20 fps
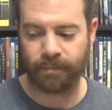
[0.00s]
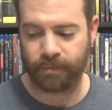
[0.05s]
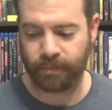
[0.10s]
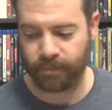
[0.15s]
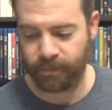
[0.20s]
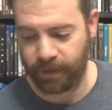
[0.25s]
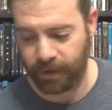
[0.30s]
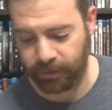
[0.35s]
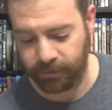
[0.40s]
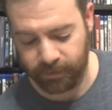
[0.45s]

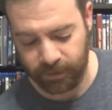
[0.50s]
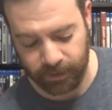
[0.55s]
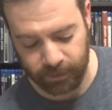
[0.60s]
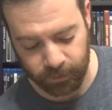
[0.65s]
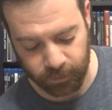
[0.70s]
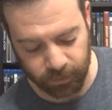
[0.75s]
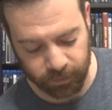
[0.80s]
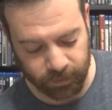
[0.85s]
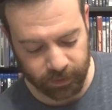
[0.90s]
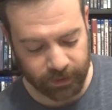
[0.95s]
Fascinating
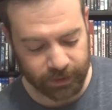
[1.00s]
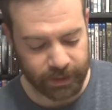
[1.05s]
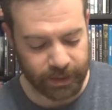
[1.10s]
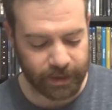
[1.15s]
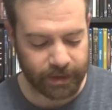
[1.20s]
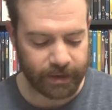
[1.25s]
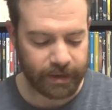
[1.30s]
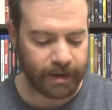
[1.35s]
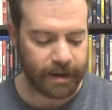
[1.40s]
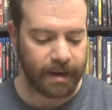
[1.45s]
little thing
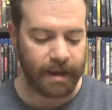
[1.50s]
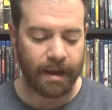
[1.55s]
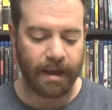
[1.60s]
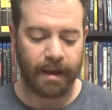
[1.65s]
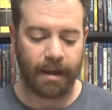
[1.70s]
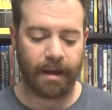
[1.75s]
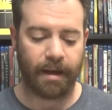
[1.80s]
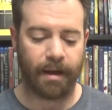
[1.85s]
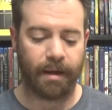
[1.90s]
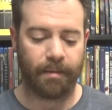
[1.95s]
there.
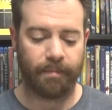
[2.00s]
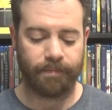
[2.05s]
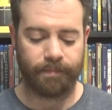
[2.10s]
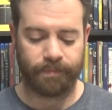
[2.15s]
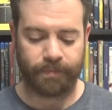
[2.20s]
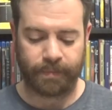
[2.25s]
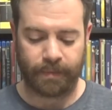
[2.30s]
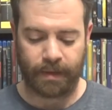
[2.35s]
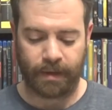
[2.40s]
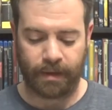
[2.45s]
Um,
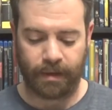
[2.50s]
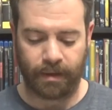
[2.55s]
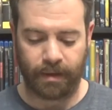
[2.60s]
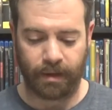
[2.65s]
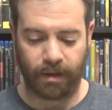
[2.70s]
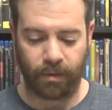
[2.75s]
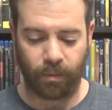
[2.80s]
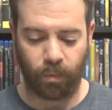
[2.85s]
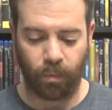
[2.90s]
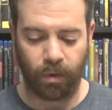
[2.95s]

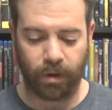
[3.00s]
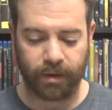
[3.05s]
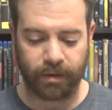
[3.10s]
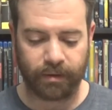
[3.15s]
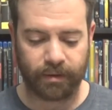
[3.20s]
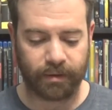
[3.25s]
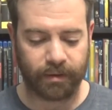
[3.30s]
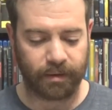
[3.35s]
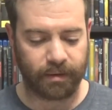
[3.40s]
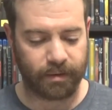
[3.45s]
uh,
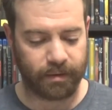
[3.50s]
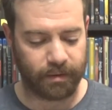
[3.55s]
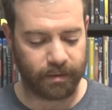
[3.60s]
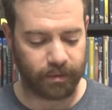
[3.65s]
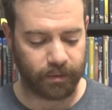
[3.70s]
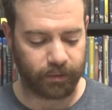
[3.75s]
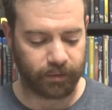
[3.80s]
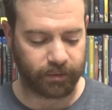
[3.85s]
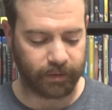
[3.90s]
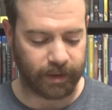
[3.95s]
one
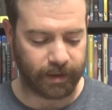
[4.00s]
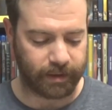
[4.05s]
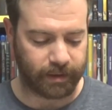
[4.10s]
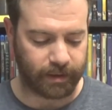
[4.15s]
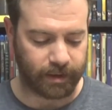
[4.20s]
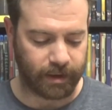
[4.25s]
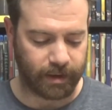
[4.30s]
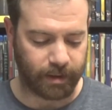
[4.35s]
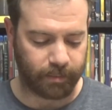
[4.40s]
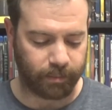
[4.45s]
looks like
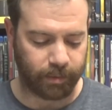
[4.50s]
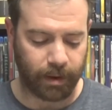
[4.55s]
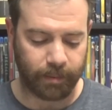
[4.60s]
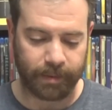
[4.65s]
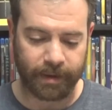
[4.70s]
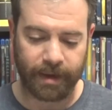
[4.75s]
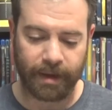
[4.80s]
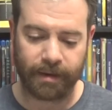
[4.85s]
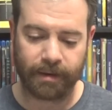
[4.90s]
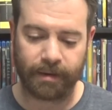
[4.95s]
a
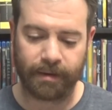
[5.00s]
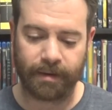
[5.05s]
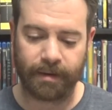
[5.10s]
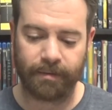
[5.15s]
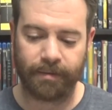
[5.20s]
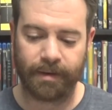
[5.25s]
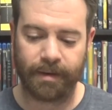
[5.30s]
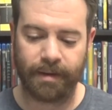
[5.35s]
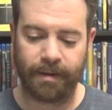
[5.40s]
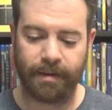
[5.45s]
propaganda
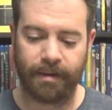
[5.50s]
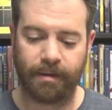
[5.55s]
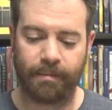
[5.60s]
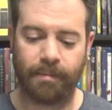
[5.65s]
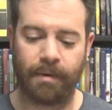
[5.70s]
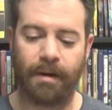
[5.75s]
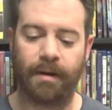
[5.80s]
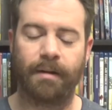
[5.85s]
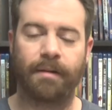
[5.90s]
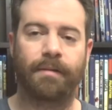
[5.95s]
DVD,
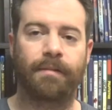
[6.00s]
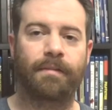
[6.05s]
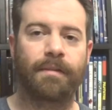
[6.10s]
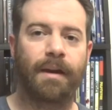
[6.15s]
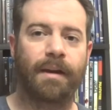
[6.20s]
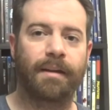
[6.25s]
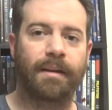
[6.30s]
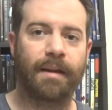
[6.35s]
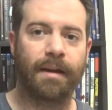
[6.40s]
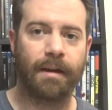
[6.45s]
America's
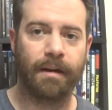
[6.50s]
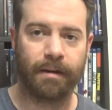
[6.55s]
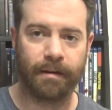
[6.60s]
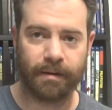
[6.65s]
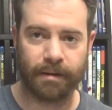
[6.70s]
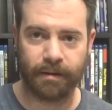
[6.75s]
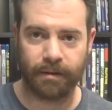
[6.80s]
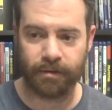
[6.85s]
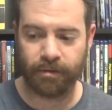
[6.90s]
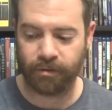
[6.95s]
Godly
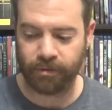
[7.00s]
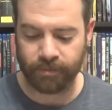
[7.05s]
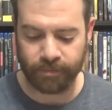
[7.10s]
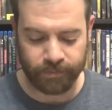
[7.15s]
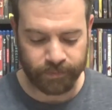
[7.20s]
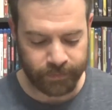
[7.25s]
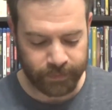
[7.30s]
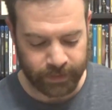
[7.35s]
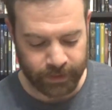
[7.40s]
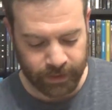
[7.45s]
Heritage
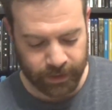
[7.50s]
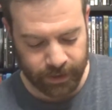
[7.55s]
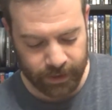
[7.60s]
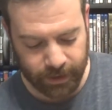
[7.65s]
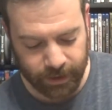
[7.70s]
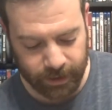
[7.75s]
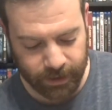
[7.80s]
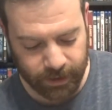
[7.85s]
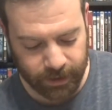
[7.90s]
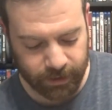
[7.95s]

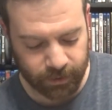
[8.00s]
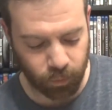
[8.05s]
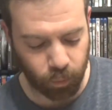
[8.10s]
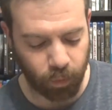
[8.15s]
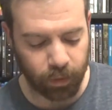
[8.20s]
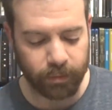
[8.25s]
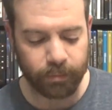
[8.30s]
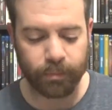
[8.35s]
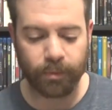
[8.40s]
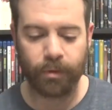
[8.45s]
and
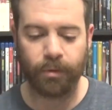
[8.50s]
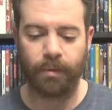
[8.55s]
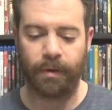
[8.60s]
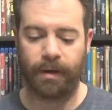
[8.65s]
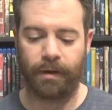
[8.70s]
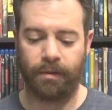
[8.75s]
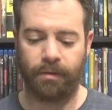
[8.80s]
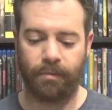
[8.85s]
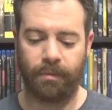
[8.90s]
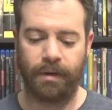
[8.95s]
one Blu-ray,
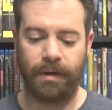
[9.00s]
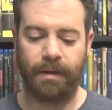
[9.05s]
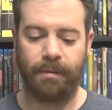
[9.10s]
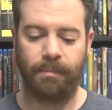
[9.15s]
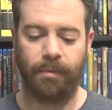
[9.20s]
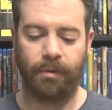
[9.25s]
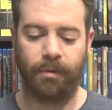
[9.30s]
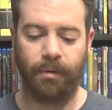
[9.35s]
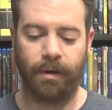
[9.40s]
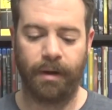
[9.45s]
a 3D
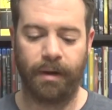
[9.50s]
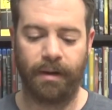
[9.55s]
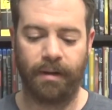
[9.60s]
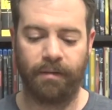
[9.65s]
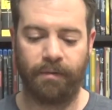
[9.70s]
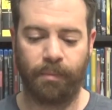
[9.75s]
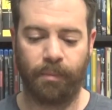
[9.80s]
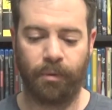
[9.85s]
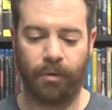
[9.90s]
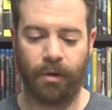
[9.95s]
Blu-ray
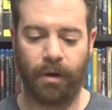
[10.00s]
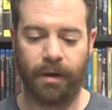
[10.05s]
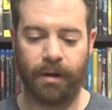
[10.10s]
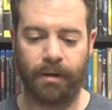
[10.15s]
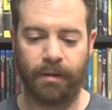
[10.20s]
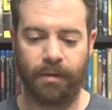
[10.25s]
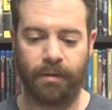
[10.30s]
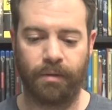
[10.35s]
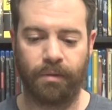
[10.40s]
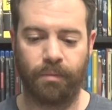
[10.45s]
of
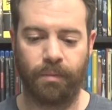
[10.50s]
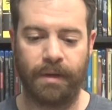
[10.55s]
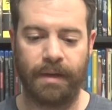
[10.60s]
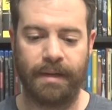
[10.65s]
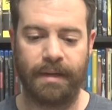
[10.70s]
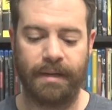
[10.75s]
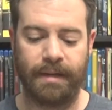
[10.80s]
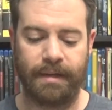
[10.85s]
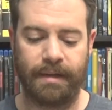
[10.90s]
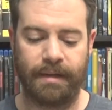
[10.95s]
Piranha
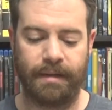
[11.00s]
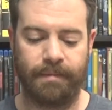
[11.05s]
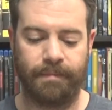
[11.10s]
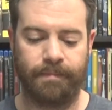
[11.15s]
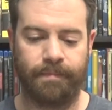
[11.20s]
3D.